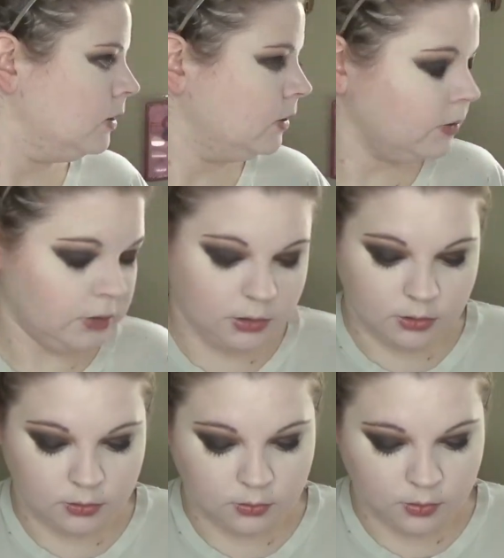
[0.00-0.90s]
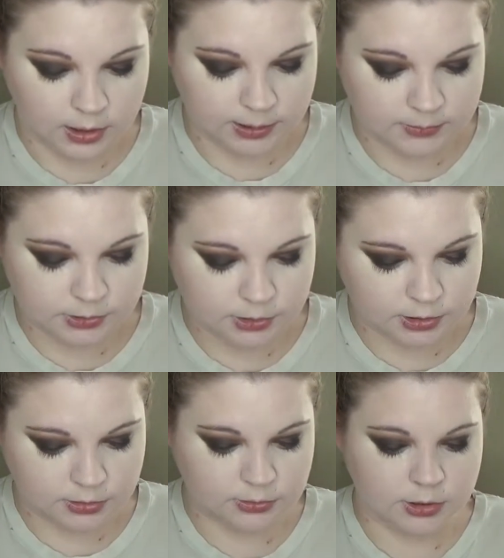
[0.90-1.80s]
So I'm just
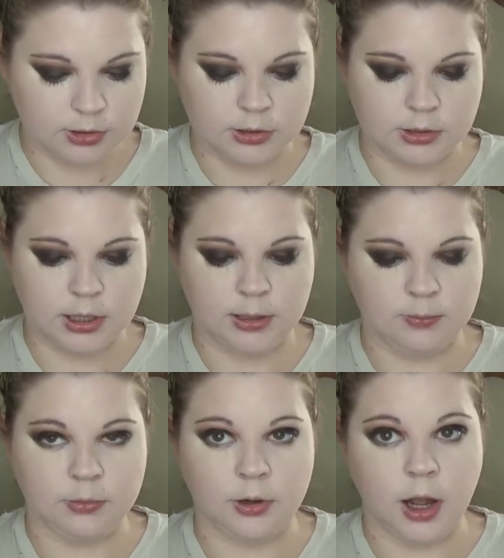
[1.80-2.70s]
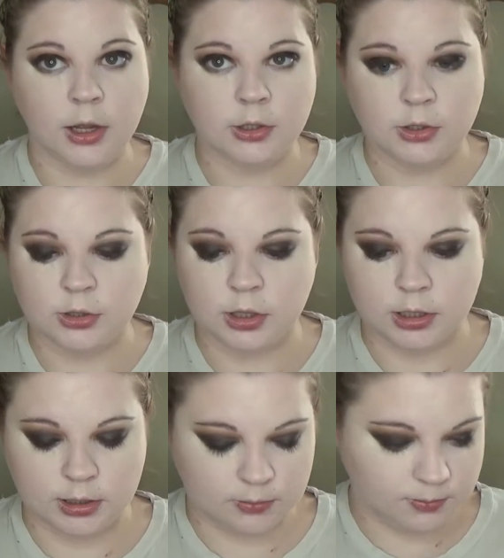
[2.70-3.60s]
gonna use this same brush that I
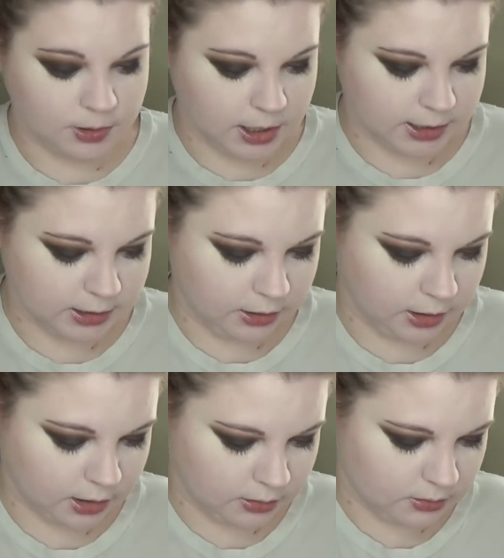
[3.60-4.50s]
applied that